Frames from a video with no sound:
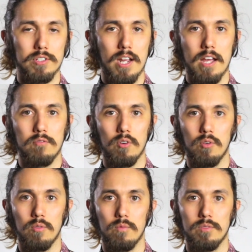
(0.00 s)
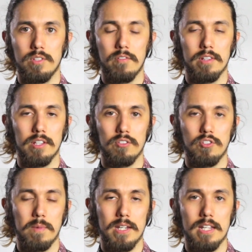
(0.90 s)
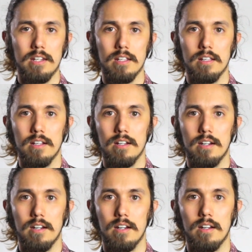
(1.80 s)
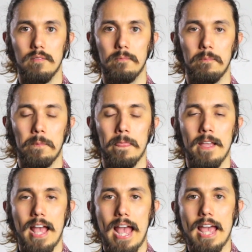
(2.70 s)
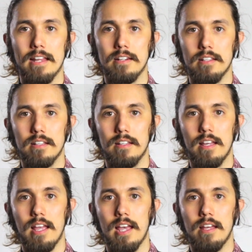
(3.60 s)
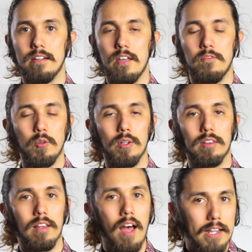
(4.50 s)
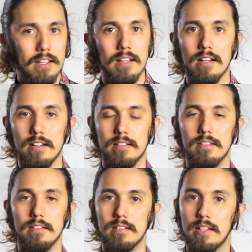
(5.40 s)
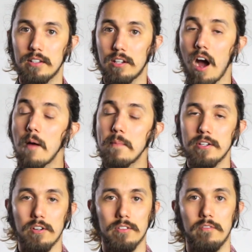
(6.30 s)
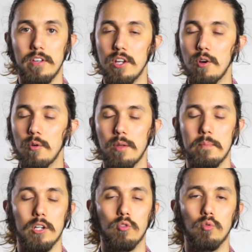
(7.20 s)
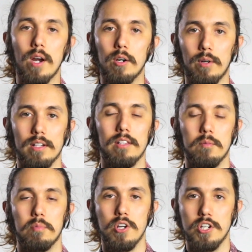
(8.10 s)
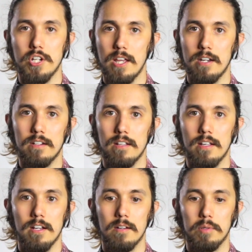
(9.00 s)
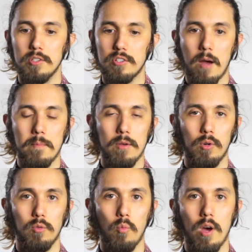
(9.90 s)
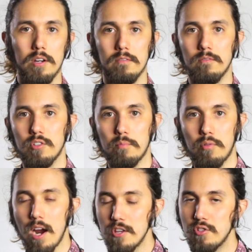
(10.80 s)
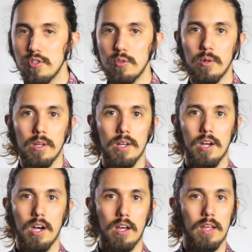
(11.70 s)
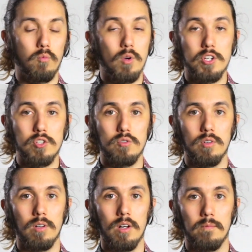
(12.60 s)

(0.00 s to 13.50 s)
guide for different things that you may need. And if you could like and comment on the video, that'd be greatly appreciated. Please comment with what surprised you and which